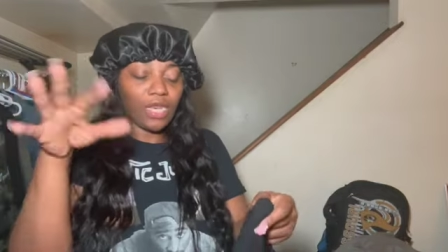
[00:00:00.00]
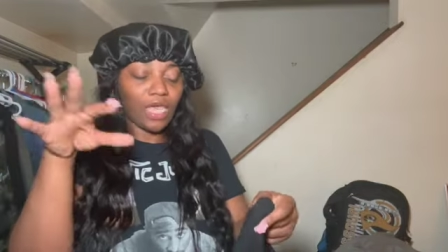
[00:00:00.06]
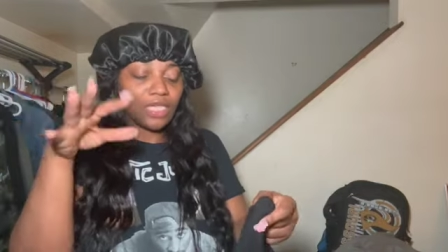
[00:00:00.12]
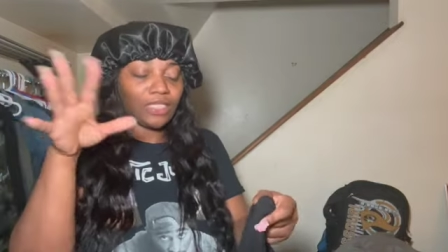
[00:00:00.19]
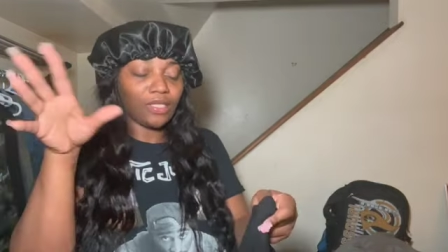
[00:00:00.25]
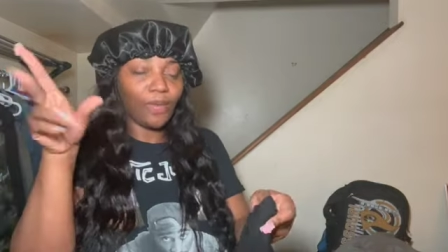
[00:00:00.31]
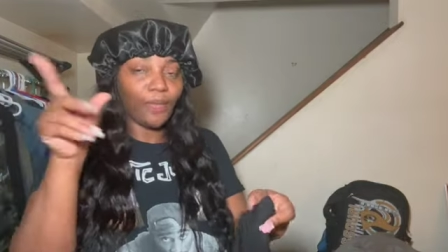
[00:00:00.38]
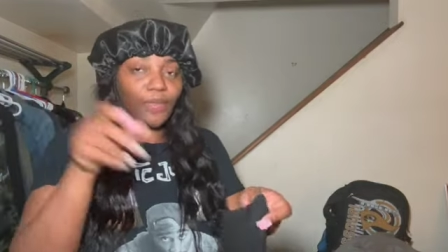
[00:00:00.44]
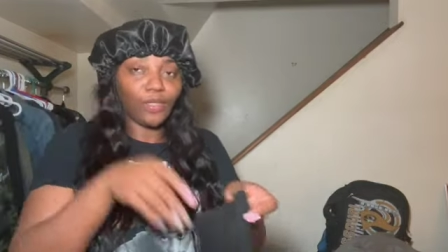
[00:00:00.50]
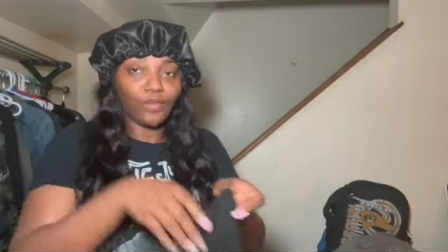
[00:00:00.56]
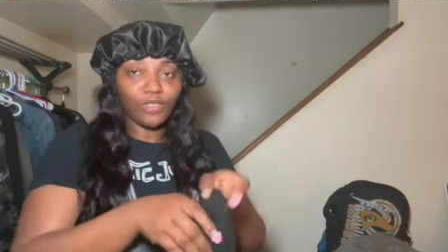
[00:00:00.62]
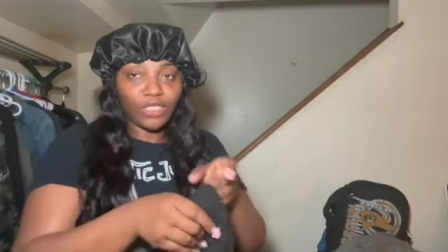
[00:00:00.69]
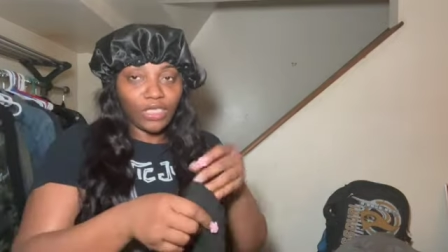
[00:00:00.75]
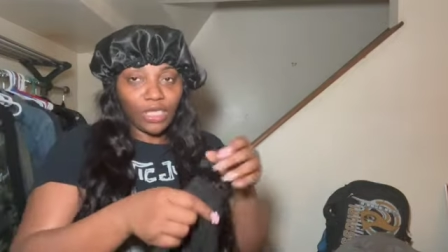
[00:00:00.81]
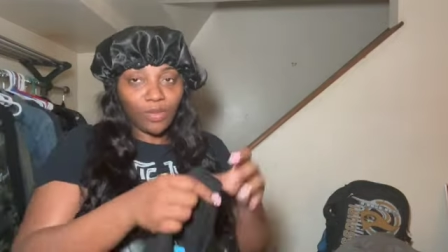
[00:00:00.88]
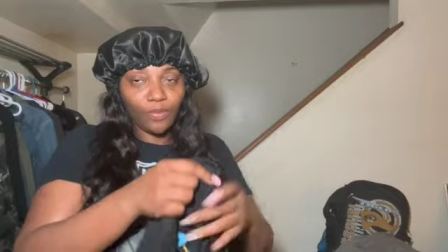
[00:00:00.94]
like some blue
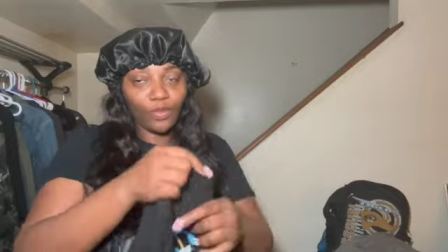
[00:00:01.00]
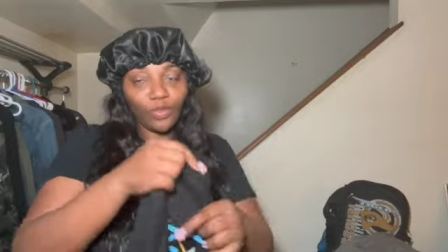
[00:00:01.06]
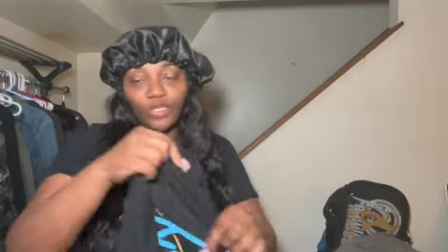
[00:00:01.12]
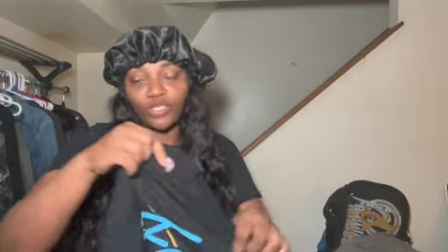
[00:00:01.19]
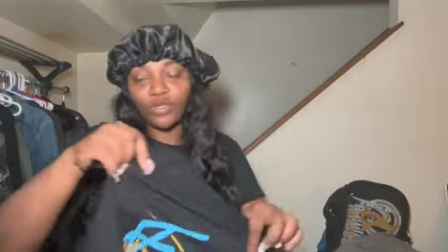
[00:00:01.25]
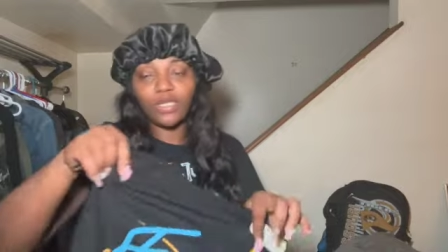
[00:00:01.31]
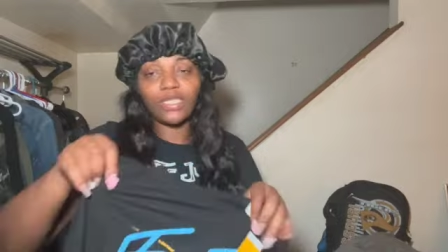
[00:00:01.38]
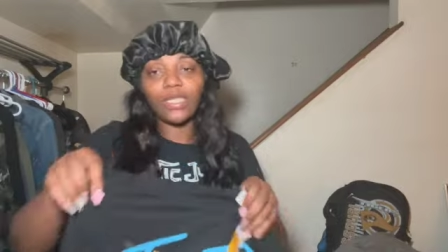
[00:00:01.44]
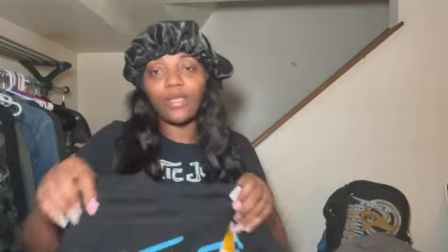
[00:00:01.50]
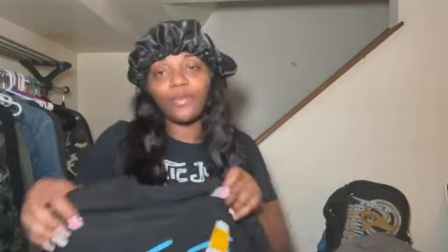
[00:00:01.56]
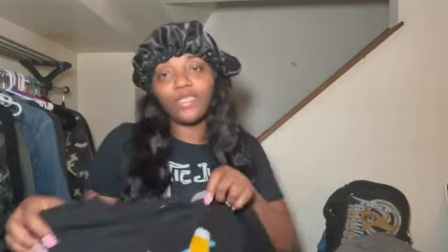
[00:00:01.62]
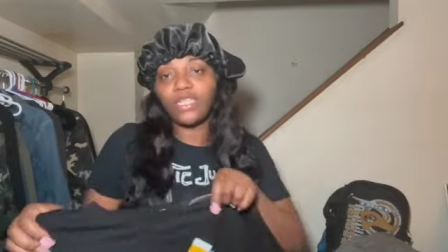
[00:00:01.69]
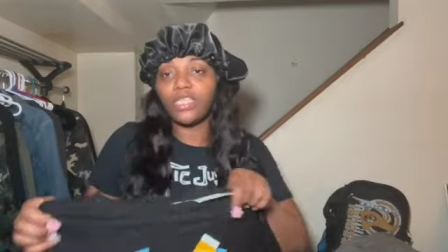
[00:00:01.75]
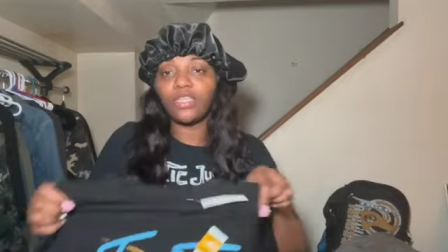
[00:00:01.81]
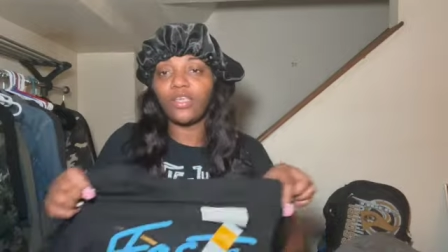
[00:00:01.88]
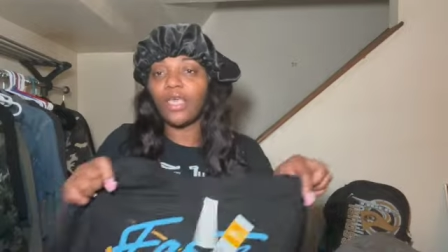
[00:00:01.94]
jean booty shorts. Let me just show